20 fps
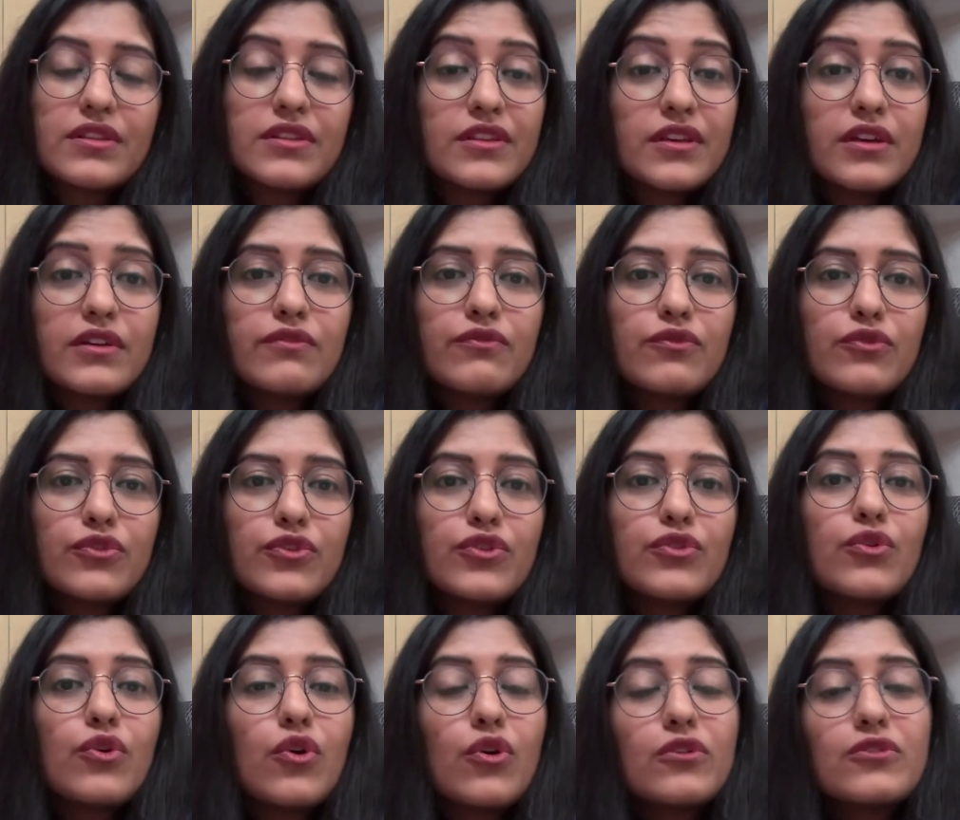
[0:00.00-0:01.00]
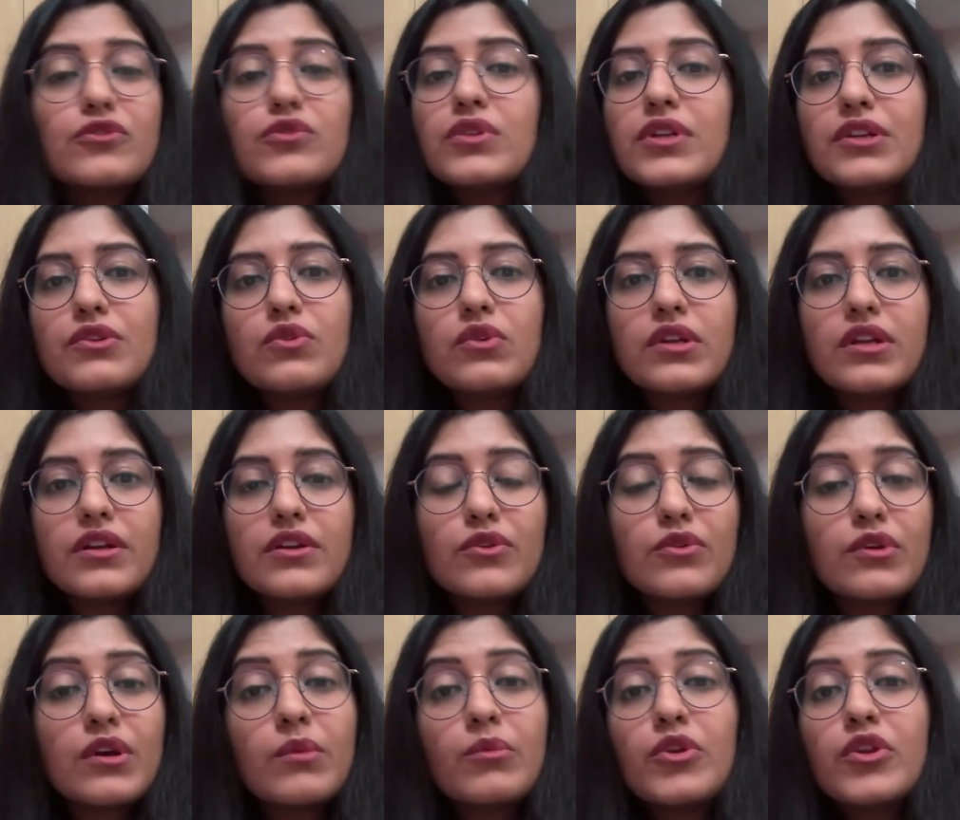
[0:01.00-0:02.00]
Therefore, you also need to learn
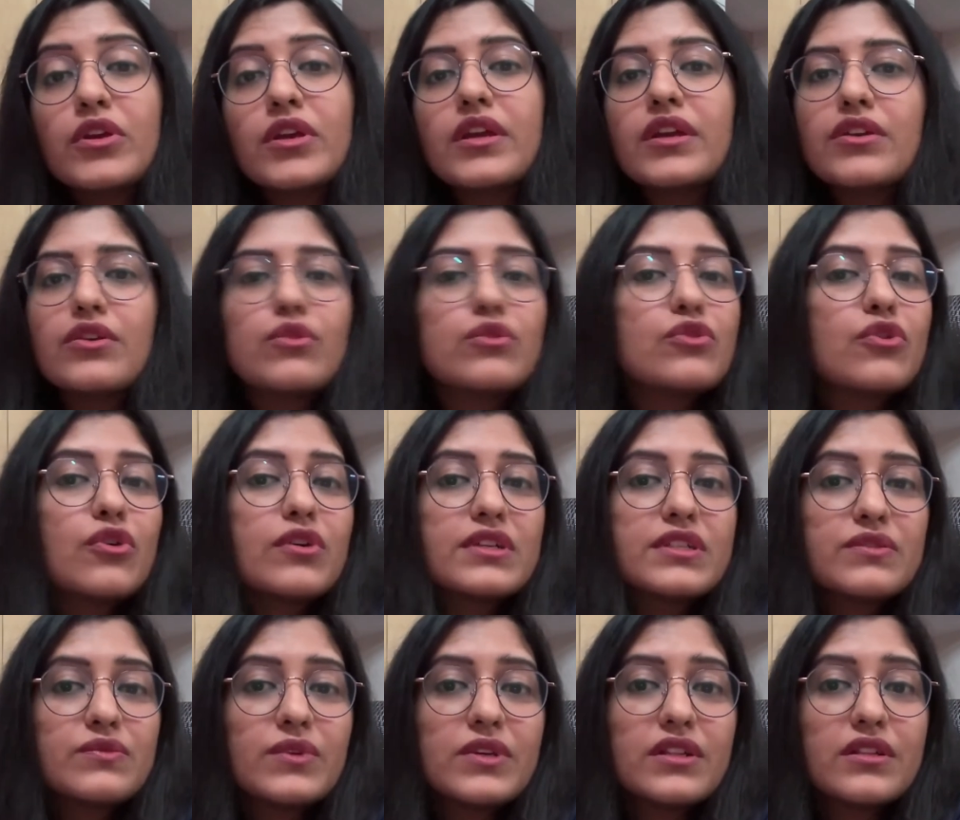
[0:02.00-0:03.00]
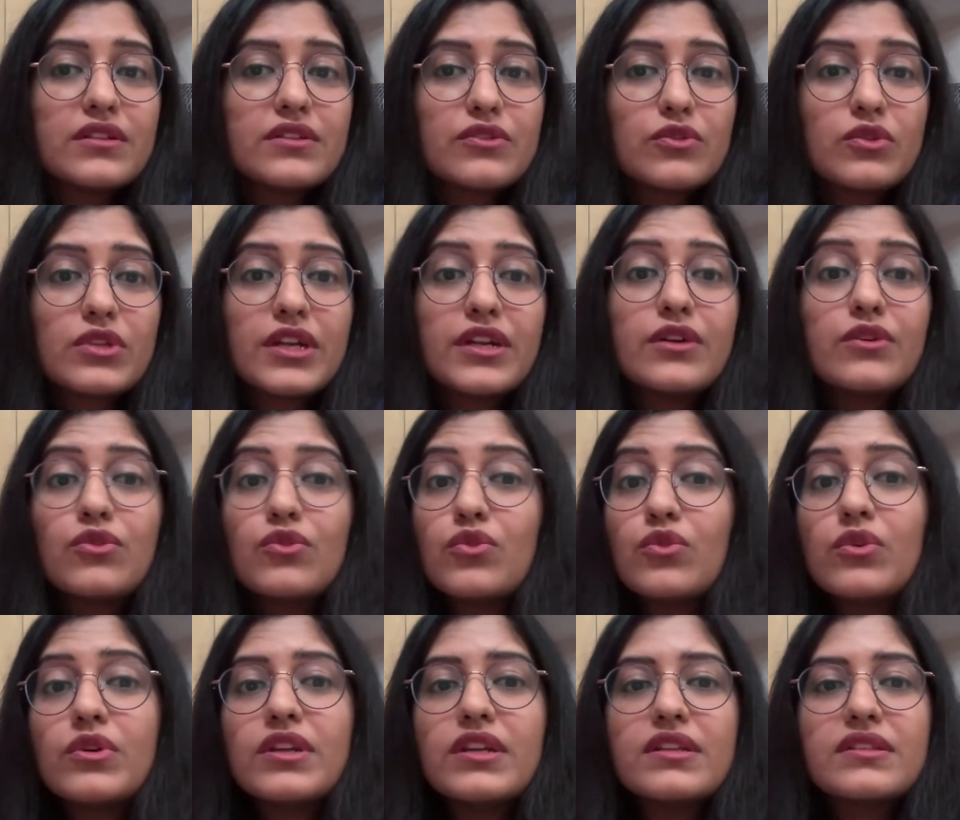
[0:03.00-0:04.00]
to communicate your thoughts well so that a
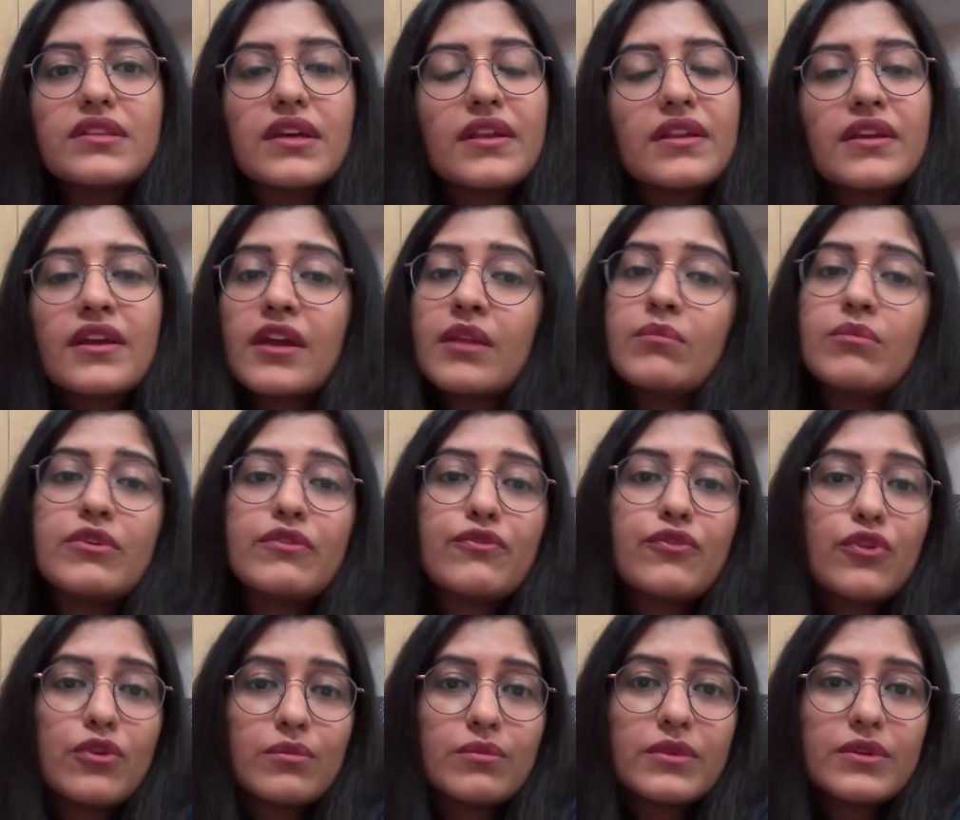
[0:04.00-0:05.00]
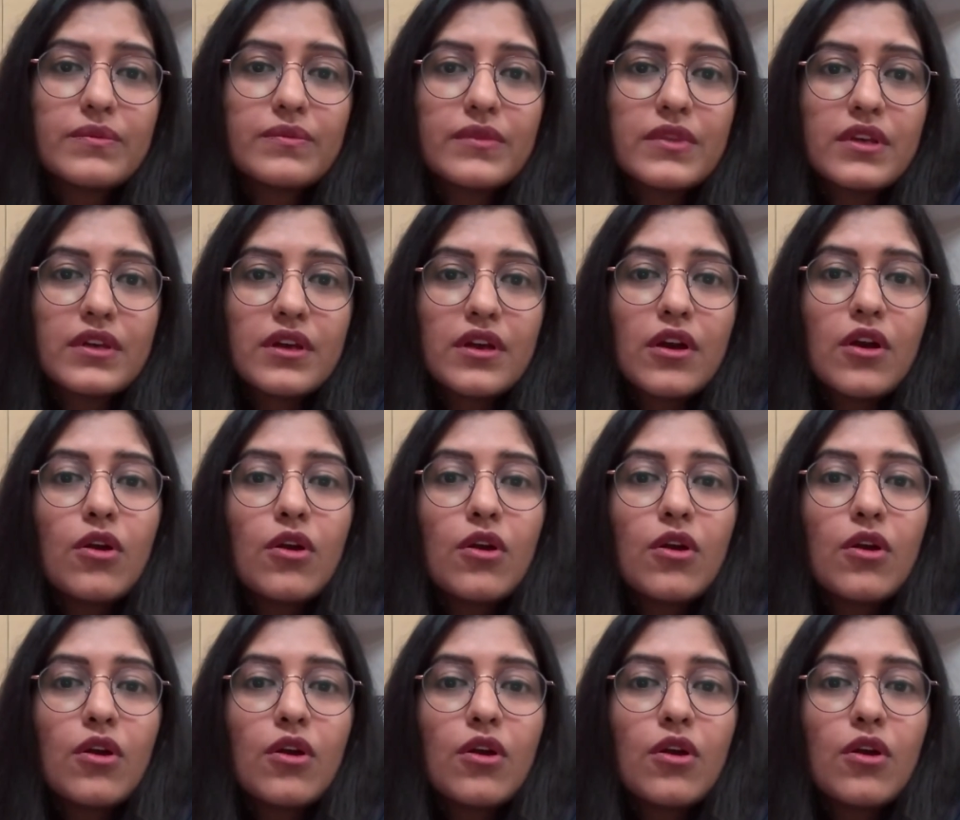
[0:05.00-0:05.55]
good design can be formed.